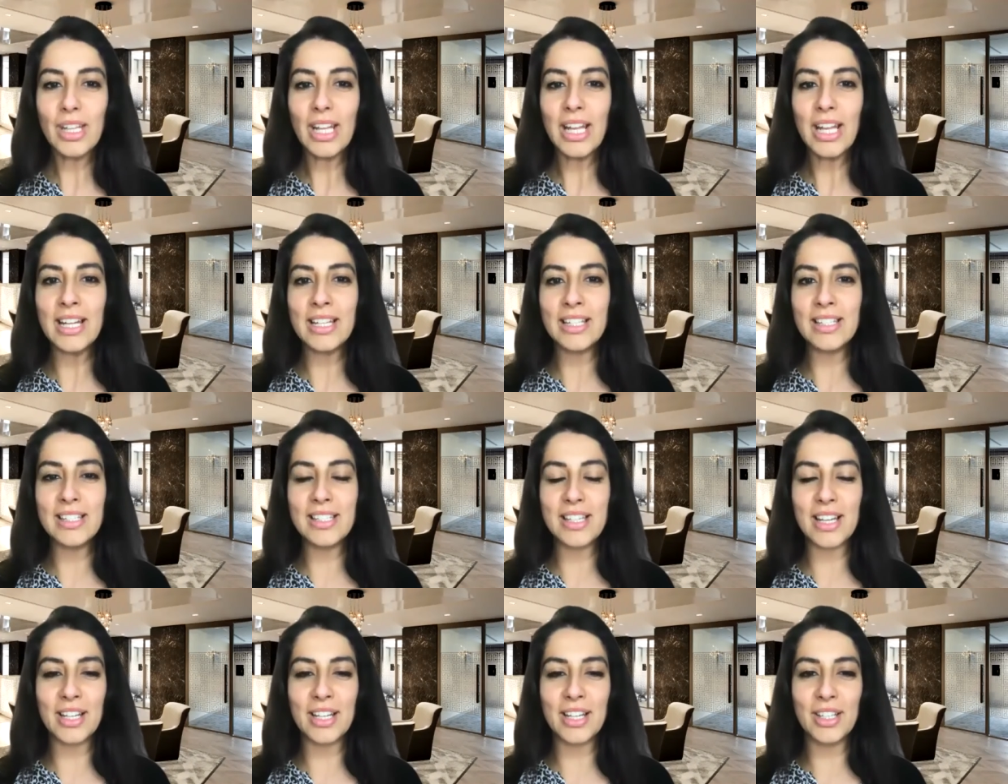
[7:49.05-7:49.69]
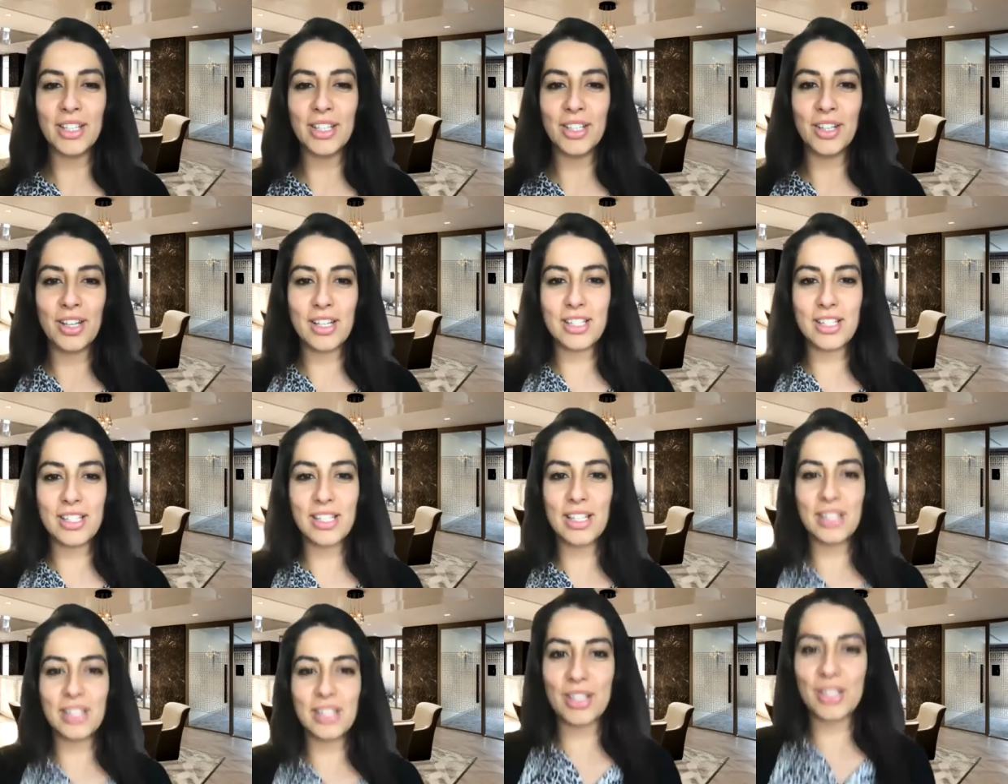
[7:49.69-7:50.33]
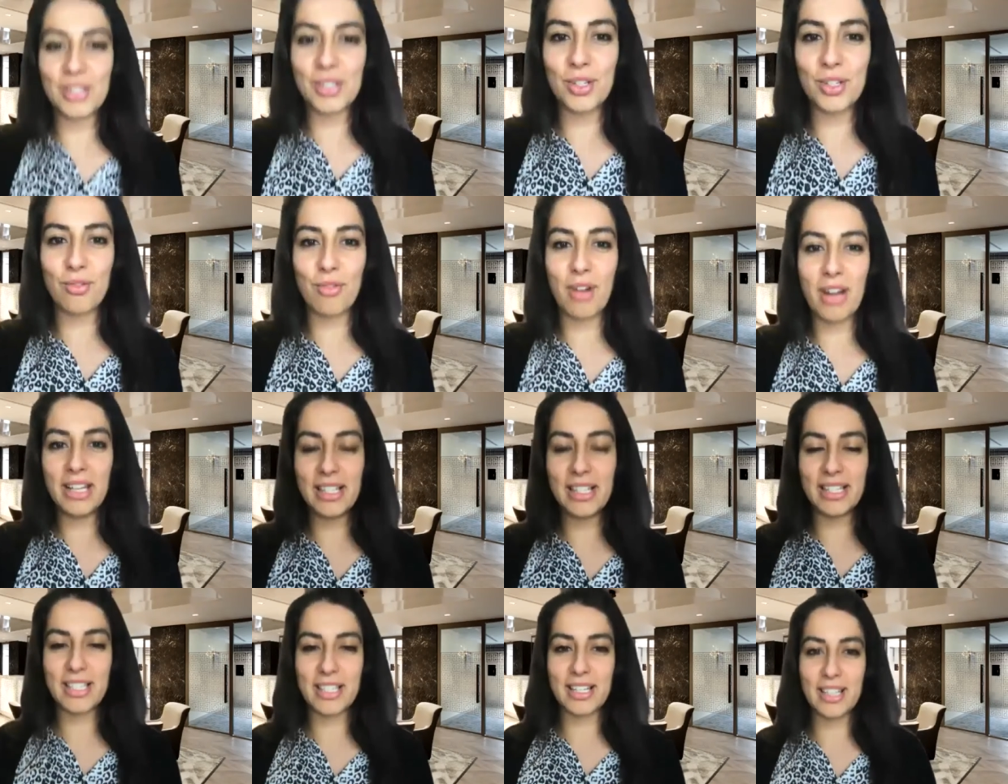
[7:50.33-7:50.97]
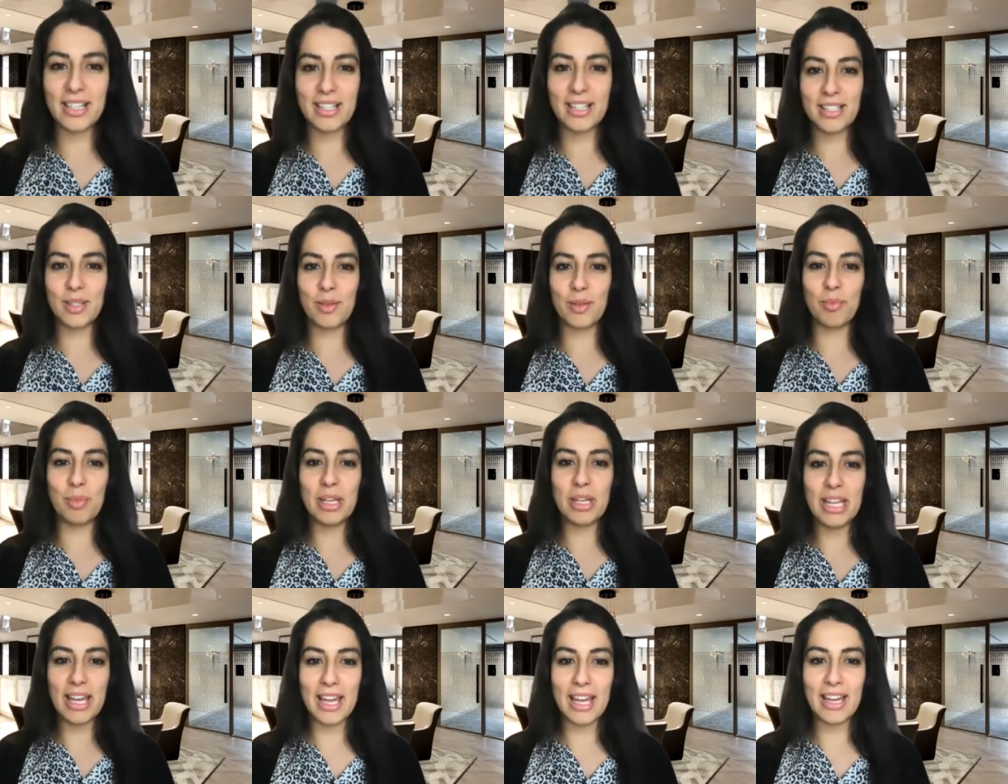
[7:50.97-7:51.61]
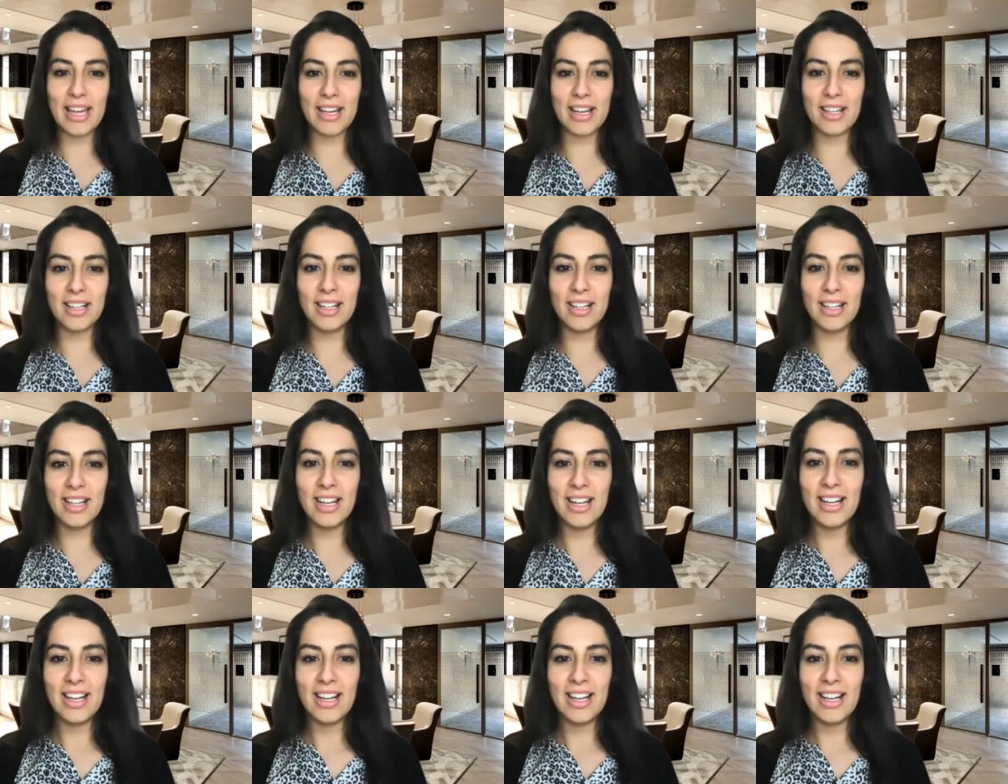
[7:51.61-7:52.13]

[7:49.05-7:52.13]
and uh, you know it's, it's, it's great to, to be here